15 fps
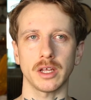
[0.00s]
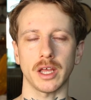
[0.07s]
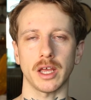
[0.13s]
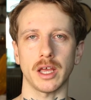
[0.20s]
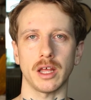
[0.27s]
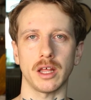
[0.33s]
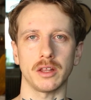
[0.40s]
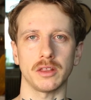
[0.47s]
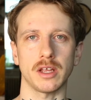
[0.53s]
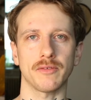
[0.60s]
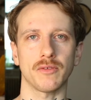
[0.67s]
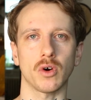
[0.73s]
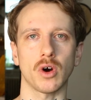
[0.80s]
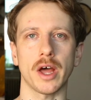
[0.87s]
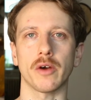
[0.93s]
and
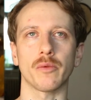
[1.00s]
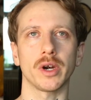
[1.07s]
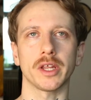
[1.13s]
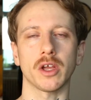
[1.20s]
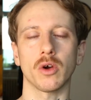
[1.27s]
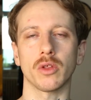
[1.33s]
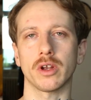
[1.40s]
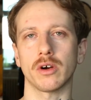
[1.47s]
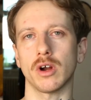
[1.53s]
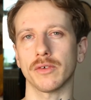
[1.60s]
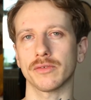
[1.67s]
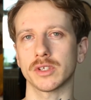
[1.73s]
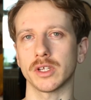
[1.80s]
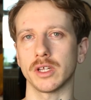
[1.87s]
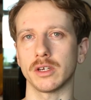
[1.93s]
therefore I don't really go there
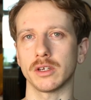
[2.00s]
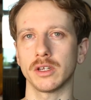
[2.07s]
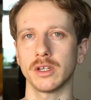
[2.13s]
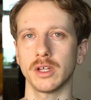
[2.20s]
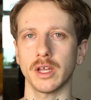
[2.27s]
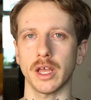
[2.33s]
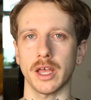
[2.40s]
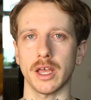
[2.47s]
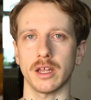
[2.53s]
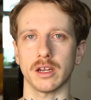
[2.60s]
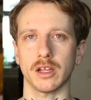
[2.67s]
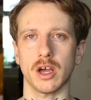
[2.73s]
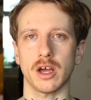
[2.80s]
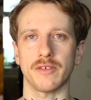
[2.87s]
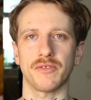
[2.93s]
often, and
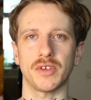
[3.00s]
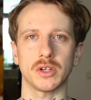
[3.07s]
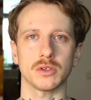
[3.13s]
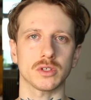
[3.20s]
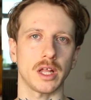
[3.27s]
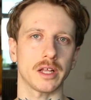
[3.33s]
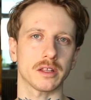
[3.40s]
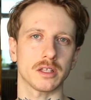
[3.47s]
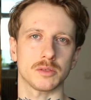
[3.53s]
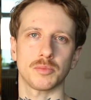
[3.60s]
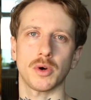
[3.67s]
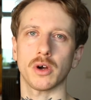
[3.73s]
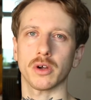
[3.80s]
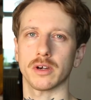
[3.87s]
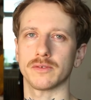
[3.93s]
it kind of feels like this
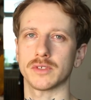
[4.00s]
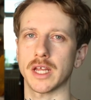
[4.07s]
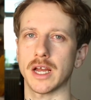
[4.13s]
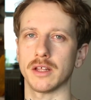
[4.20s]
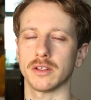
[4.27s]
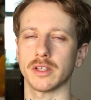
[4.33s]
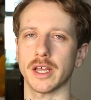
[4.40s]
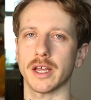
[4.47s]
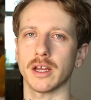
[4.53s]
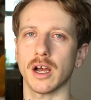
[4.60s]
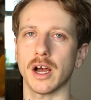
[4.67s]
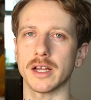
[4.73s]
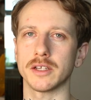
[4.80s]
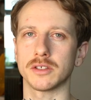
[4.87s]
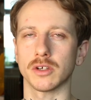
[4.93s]
pocket of town
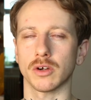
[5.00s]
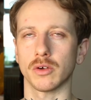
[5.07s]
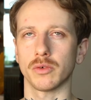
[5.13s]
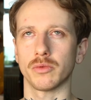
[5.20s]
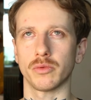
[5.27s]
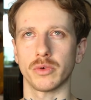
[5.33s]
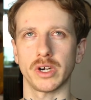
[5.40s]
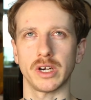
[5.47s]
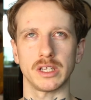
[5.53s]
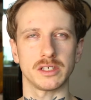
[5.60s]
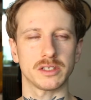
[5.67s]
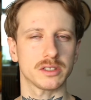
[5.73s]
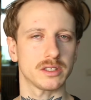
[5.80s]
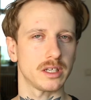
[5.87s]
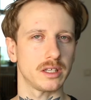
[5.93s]
that I don't
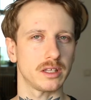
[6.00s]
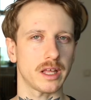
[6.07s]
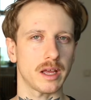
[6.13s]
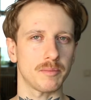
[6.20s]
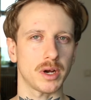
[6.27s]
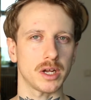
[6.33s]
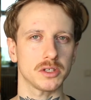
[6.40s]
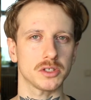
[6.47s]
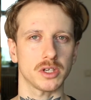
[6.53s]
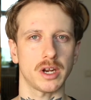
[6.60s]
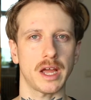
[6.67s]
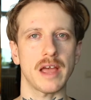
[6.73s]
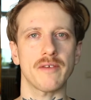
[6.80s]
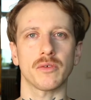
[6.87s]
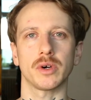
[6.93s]
really see that much,
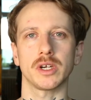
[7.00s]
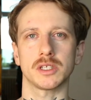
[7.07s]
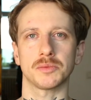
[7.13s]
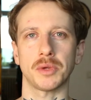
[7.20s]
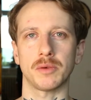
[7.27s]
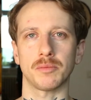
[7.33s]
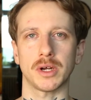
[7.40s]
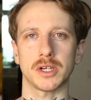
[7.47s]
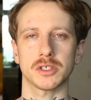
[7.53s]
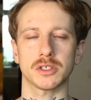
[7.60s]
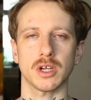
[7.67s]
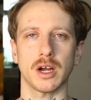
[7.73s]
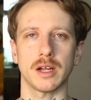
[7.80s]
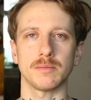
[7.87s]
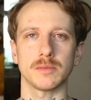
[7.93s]
and I haven't really spent much
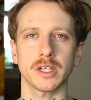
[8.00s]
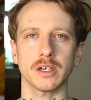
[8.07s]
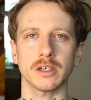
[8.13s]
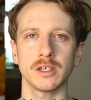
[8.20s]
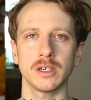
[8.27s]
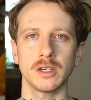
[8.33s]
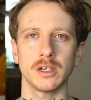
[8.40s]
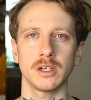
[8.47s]
time there.